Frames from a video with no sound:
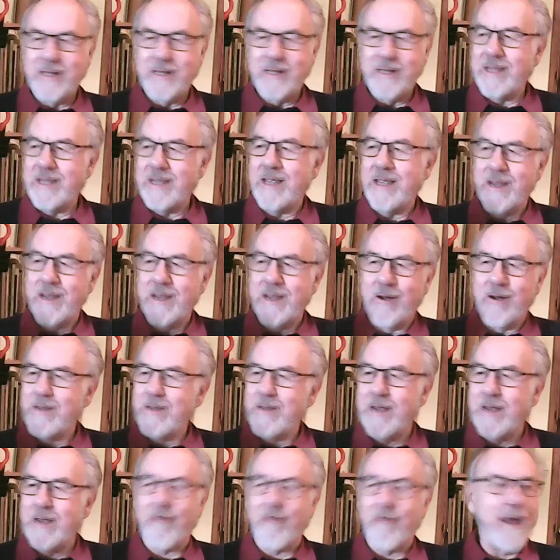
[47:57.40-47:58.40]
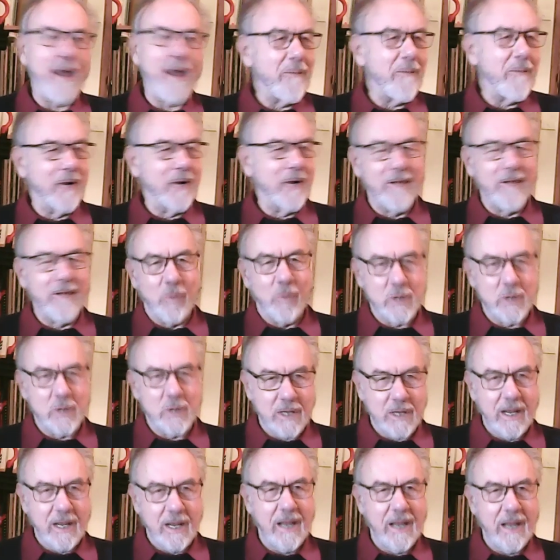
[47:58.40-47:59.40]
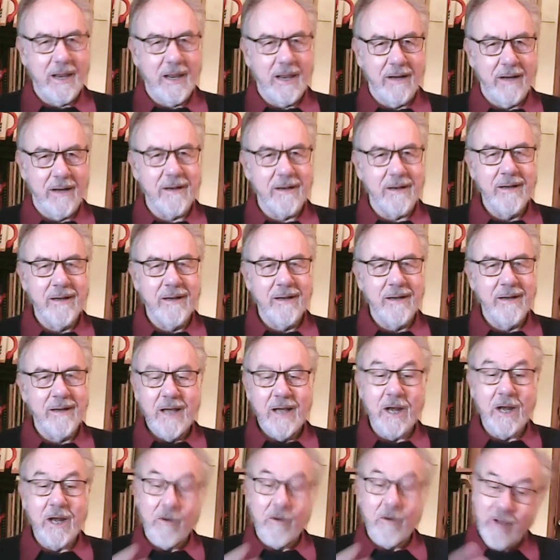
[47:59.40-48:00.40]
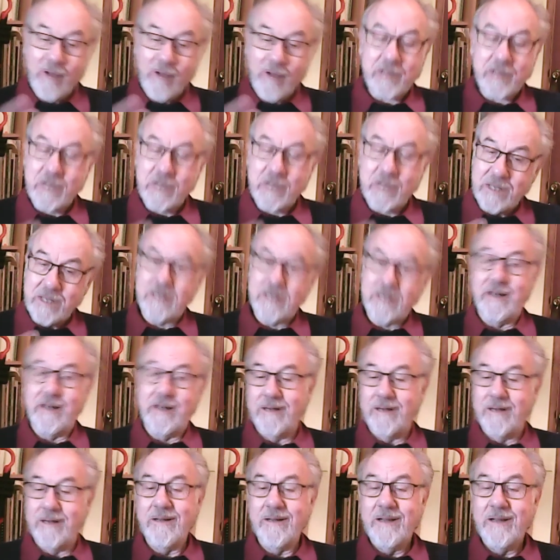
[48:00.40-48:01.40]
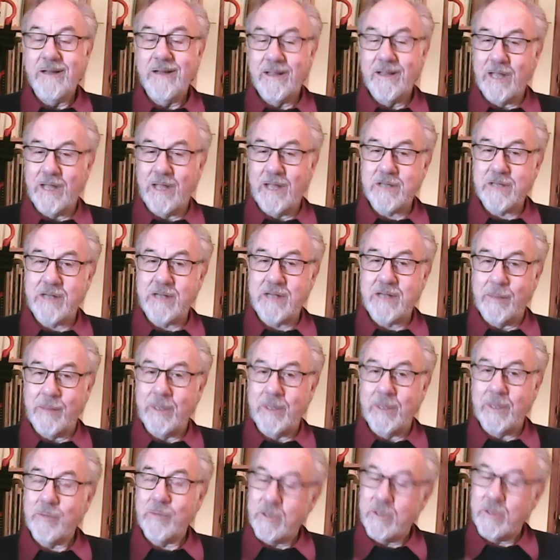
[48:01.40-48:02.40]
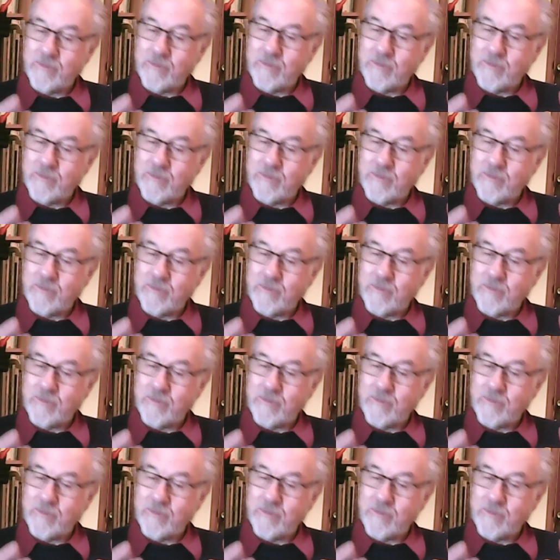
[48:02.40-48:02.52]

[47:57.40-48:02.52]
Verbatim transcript: You, you grab whatever was at hand, and a rusty tin in that segment was for